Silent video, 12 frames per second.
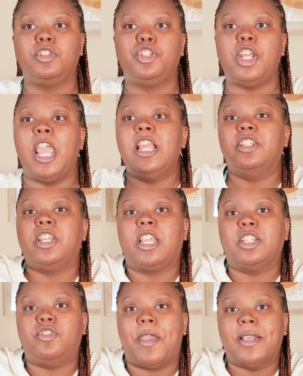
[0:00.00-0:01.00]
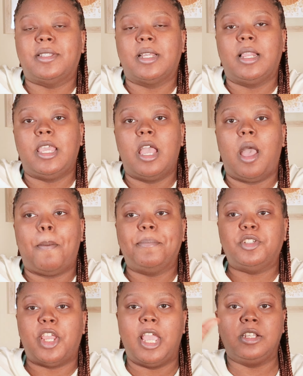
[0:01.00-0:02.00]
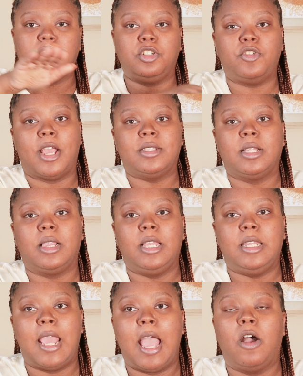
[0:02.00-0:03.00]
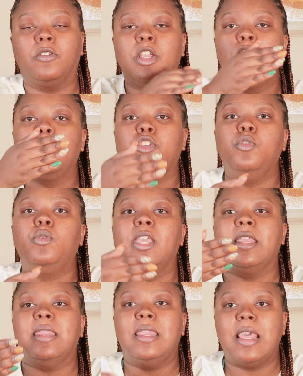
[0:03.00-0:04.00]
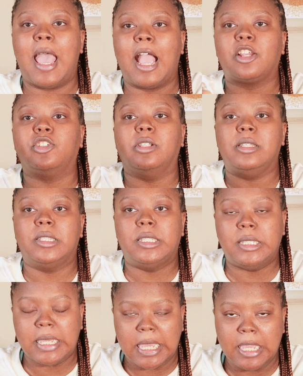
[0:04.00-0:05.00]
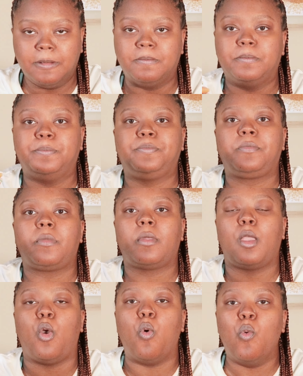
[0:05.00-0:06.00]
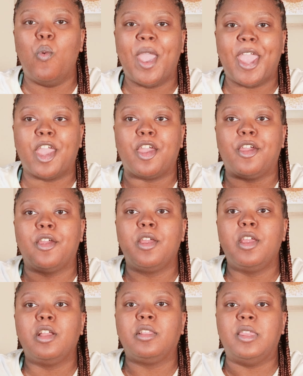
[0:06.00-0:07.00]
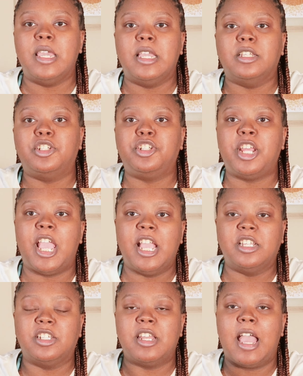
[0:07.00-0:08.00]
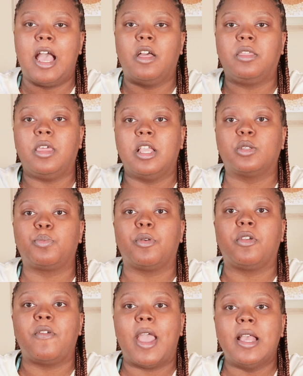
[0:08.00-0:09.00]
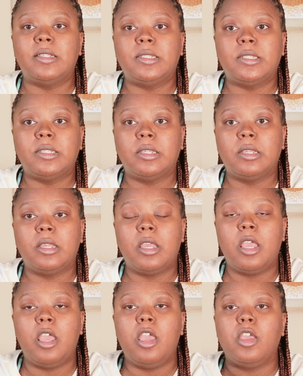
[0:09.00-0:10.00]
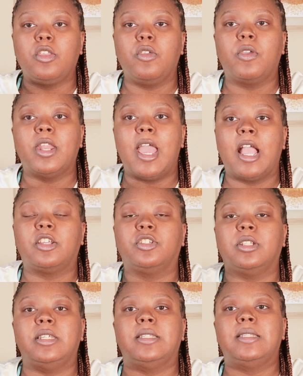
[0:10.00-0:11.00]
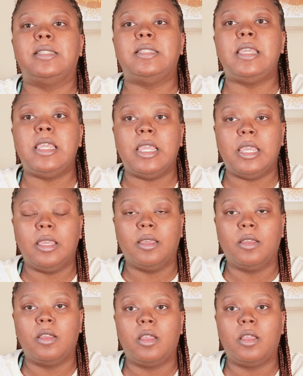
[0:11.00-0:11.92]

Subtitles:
changing it drastically up, changing it drastically down. You can actually see where things change and how things progress. You can actually see